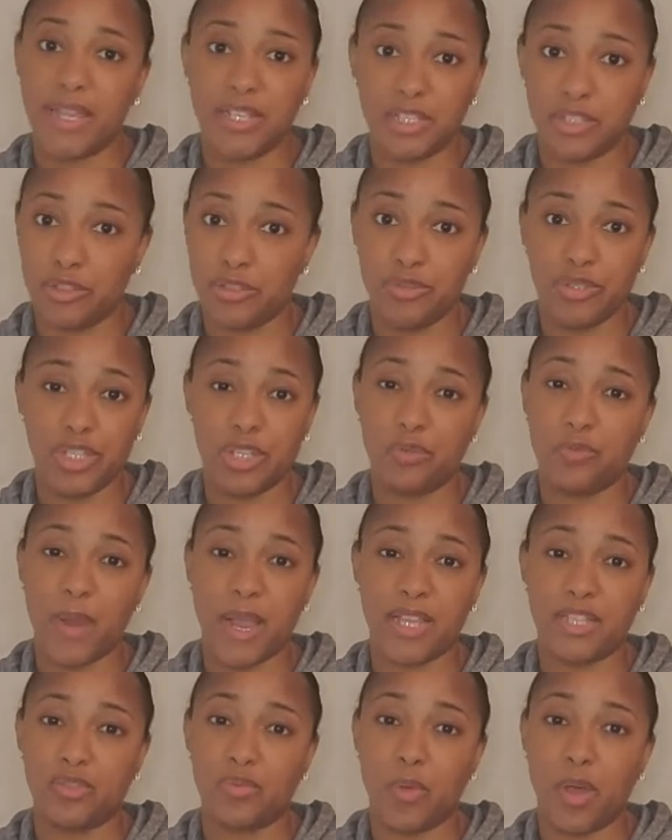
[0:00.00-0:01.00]
using
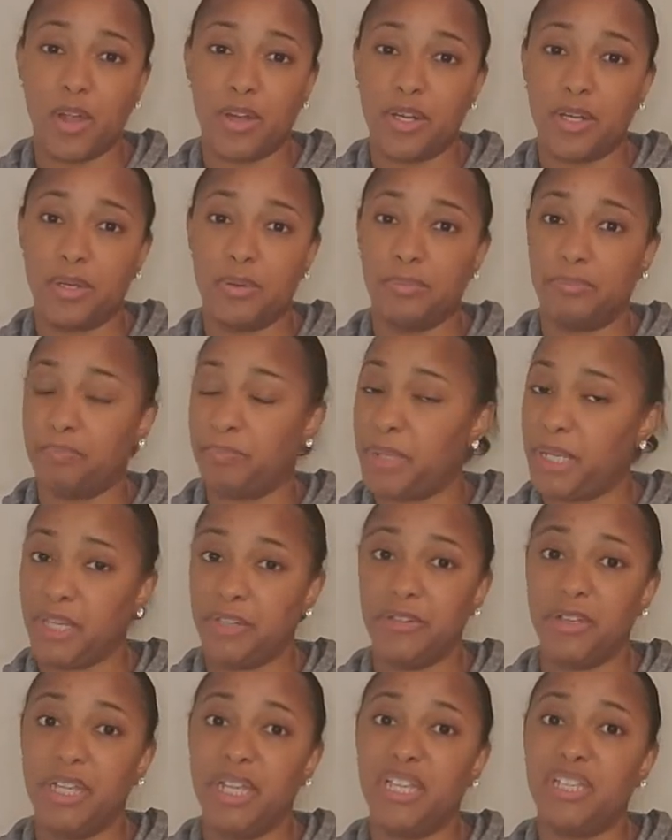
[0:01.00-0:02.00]
rice water
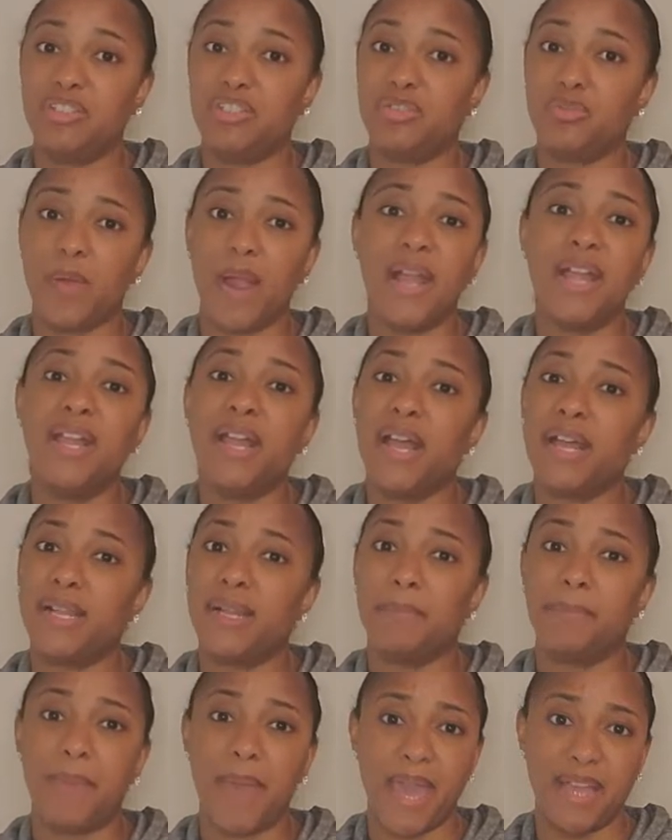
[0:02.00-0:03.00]
period, try it on
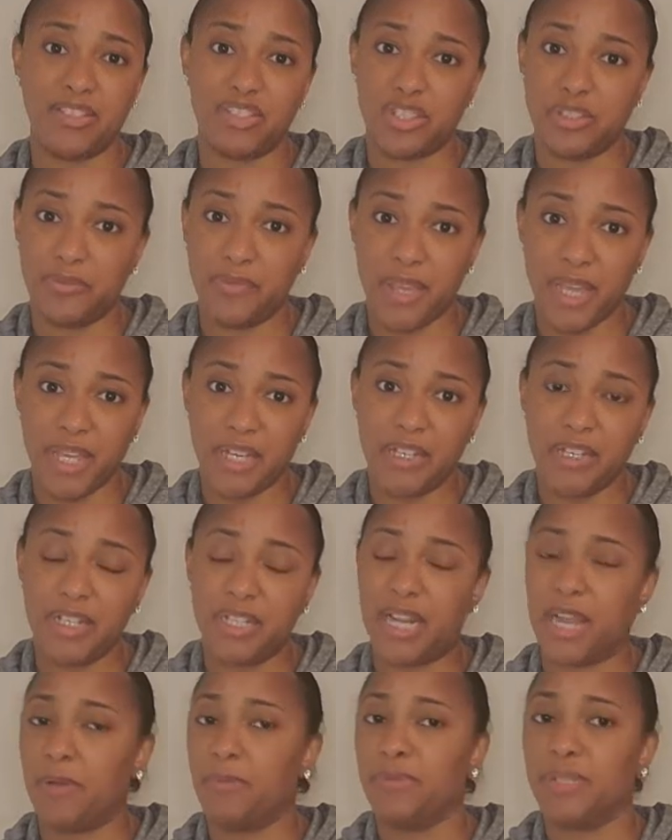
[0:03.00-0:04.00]
a patch of hair,
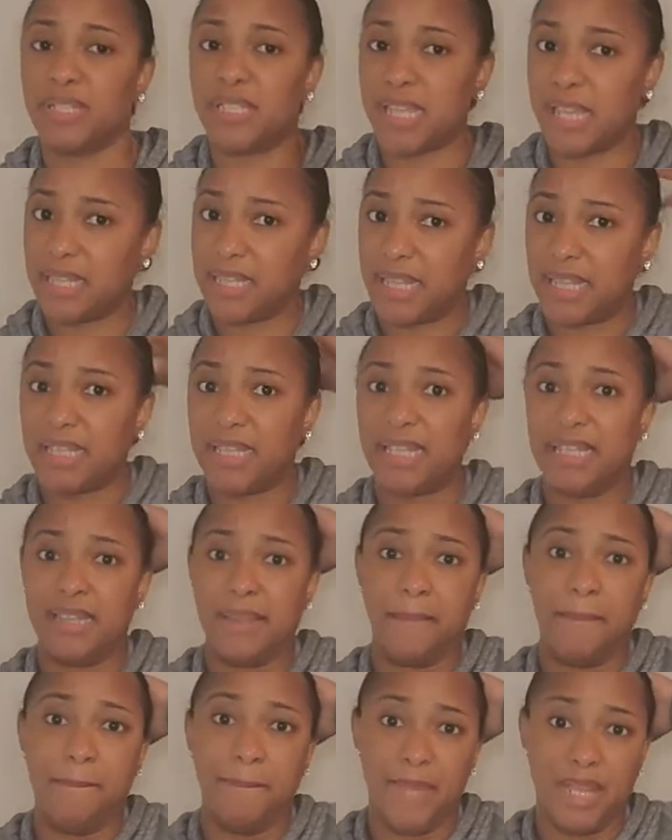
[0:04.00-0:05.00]
and I would say like in
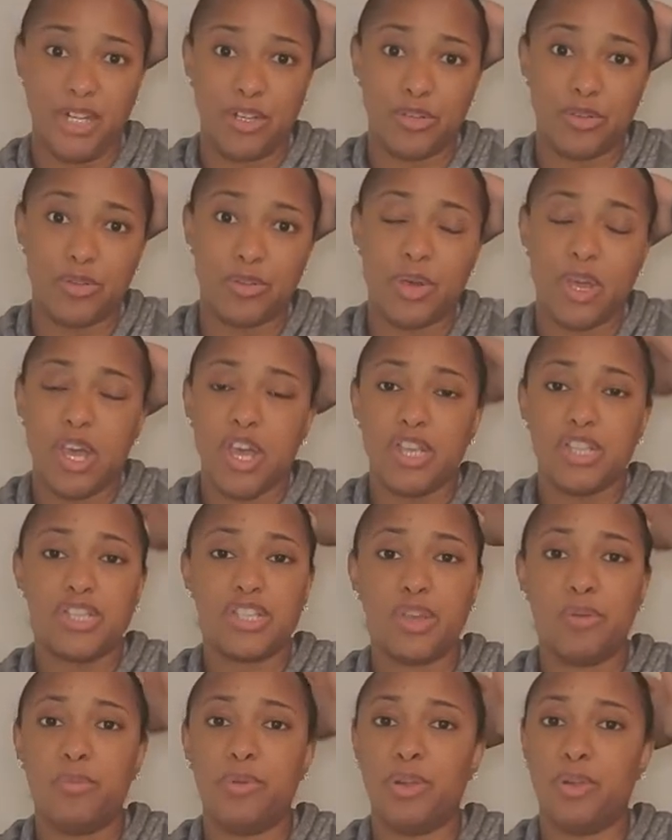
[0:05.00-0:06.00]
the middle,
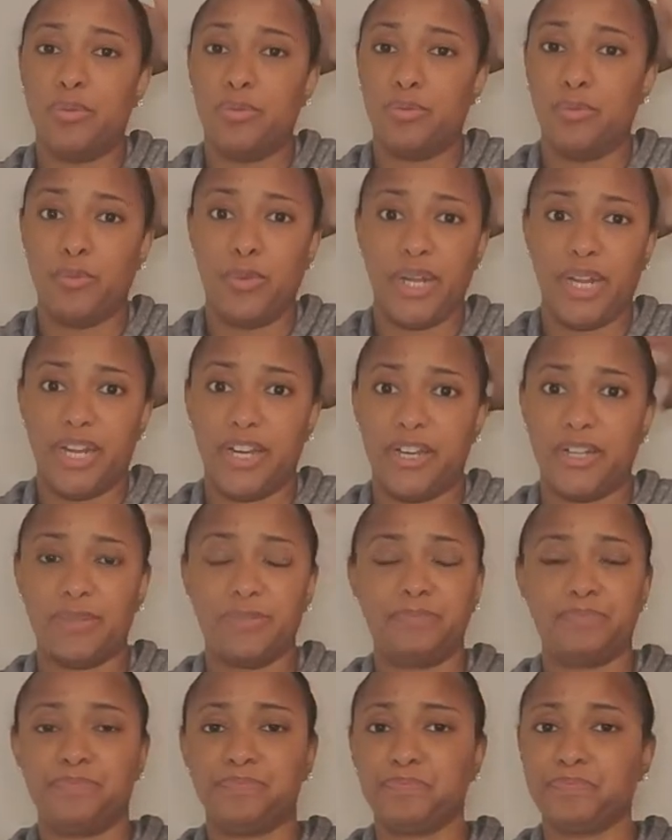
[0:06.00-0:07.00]
somewhere
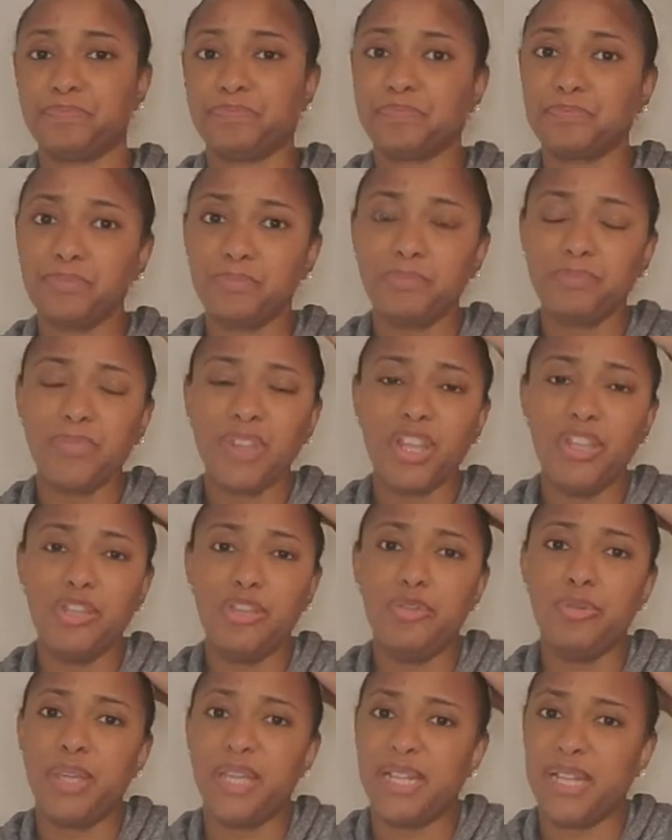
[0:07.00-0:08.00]
where
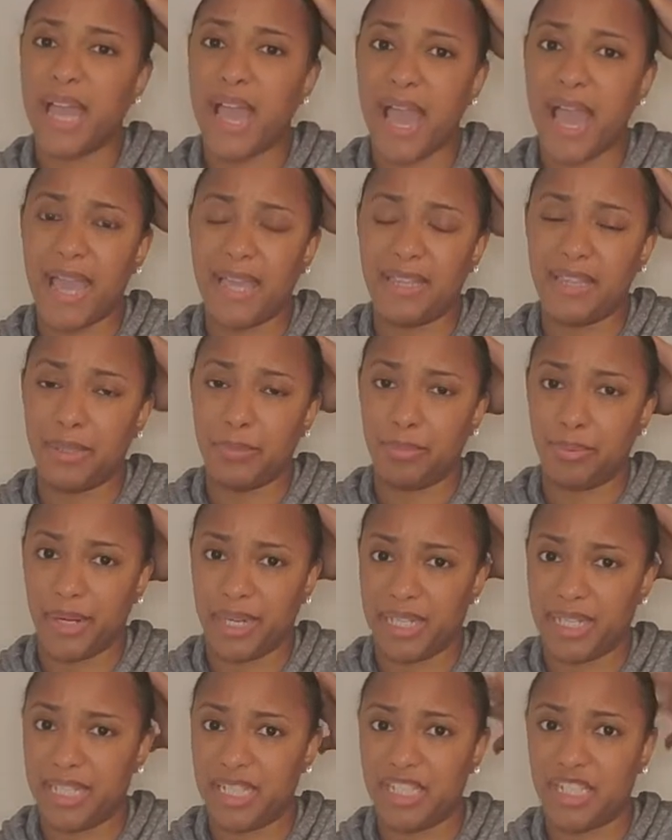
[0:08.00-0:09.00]
you can hide the
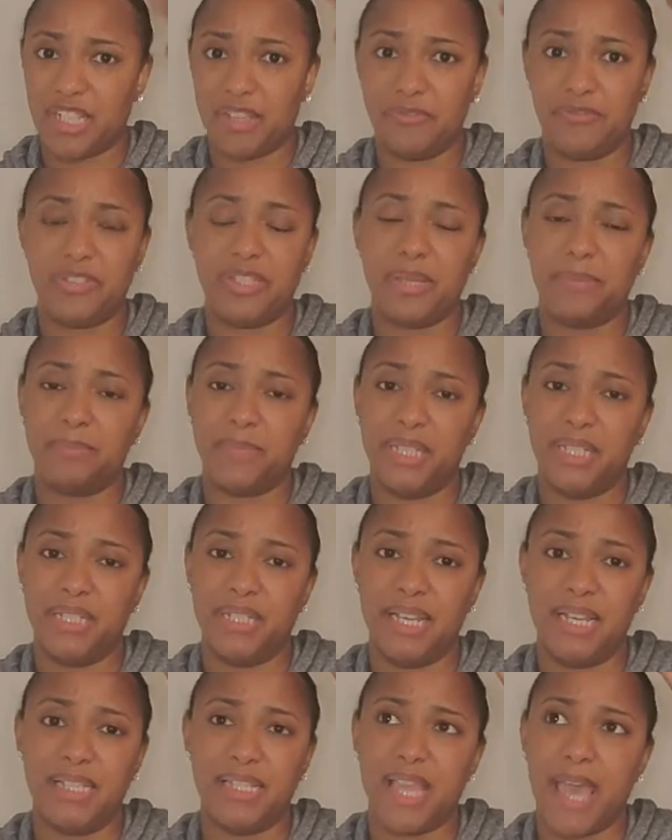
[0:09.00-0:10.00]
breakage if something
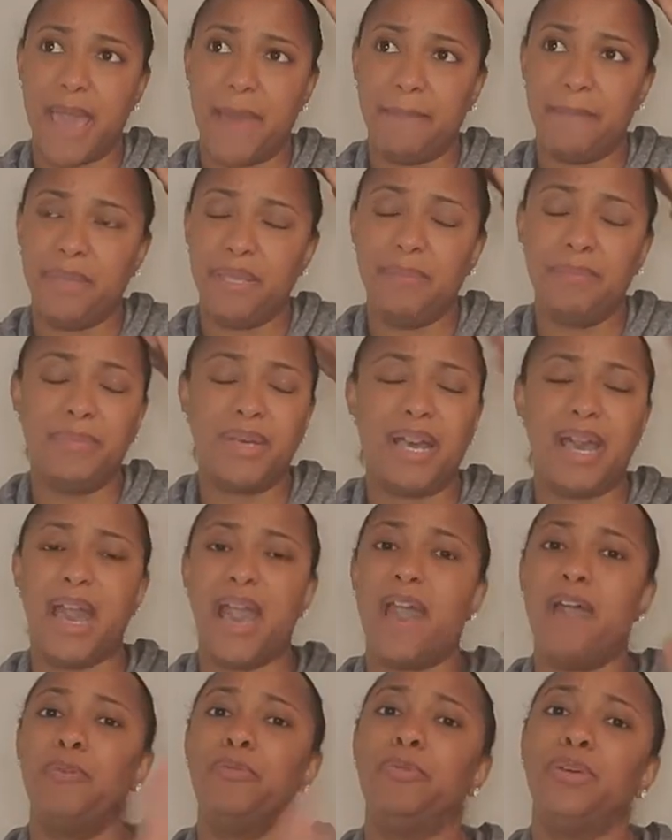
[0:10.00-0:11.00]
does happen. But
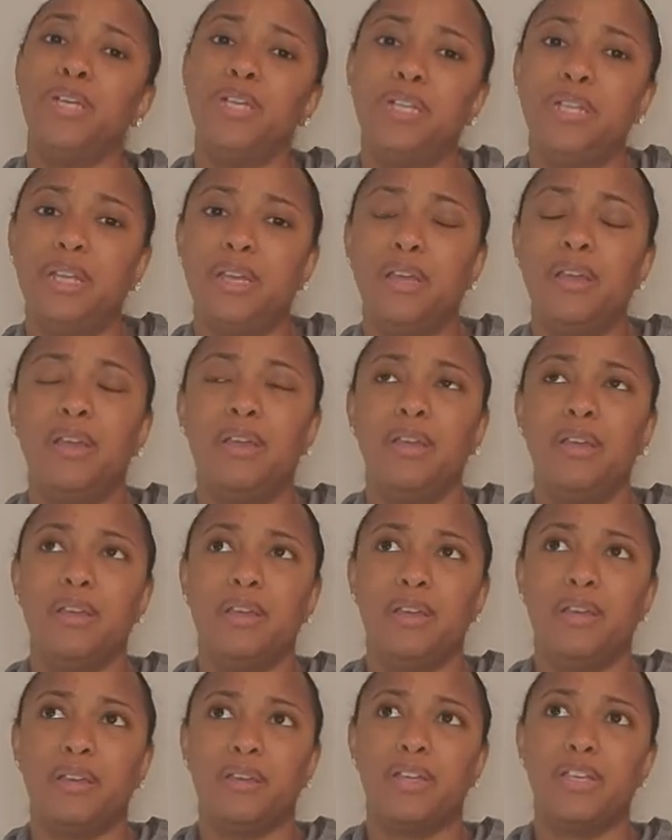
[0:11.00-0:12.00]
I would
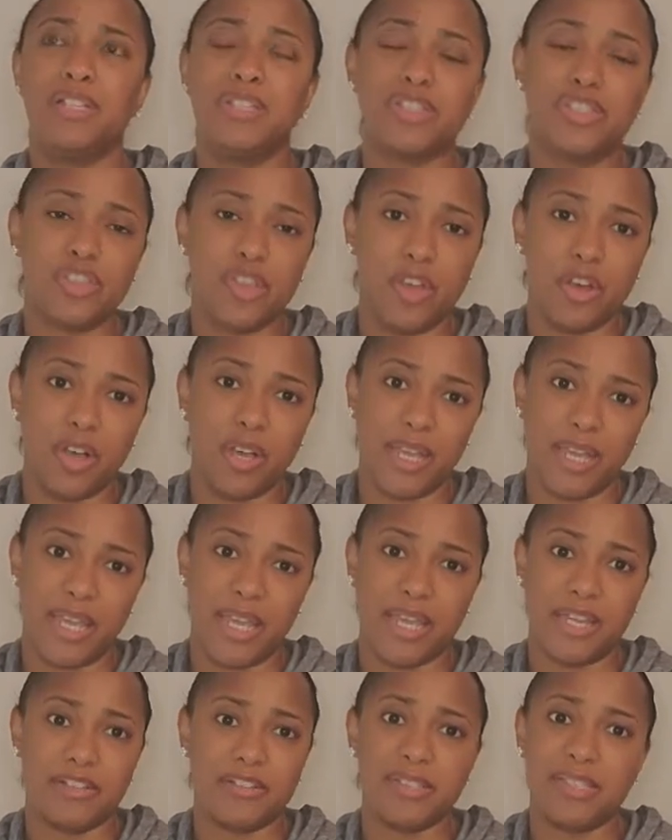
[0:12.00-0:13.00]
consult a
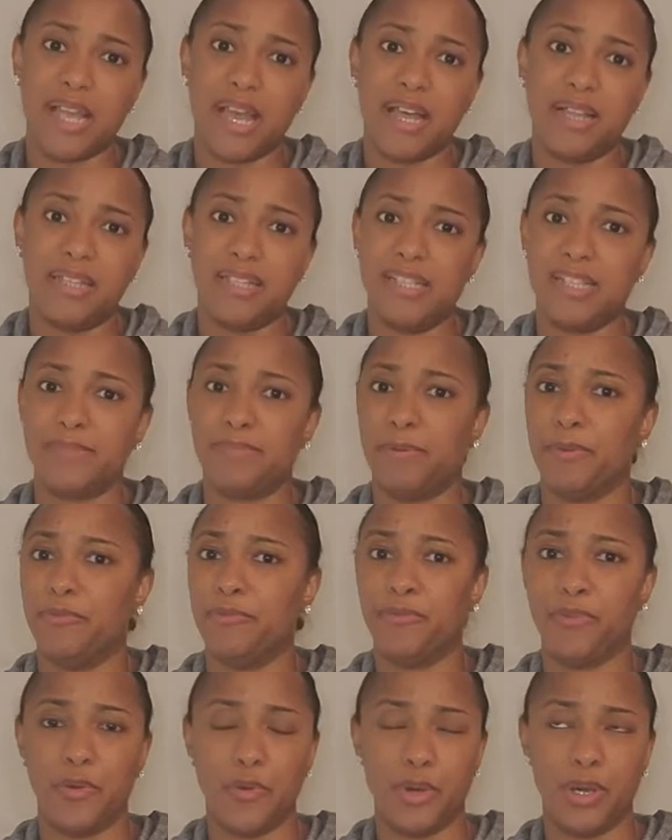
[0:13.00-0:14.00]
hairstylist
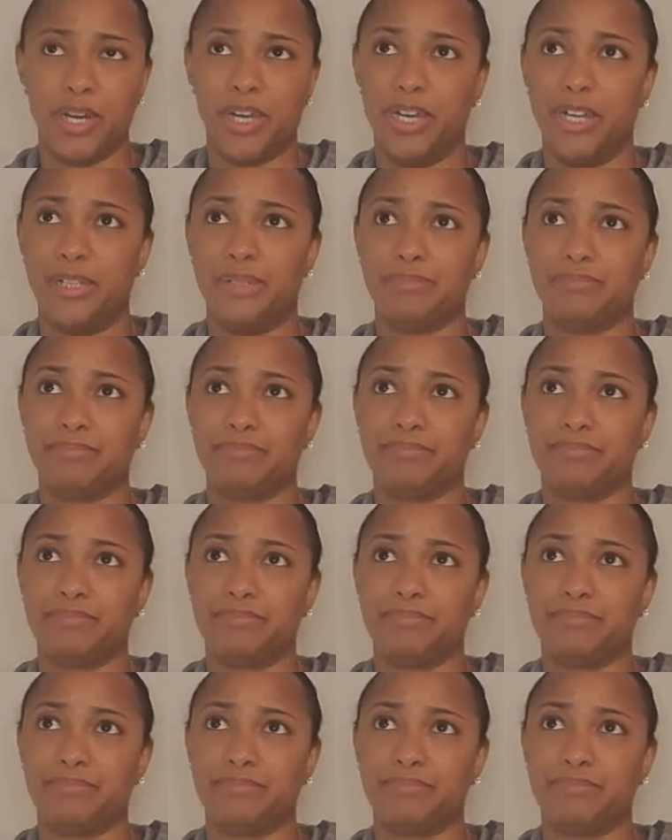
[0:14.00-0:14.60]
before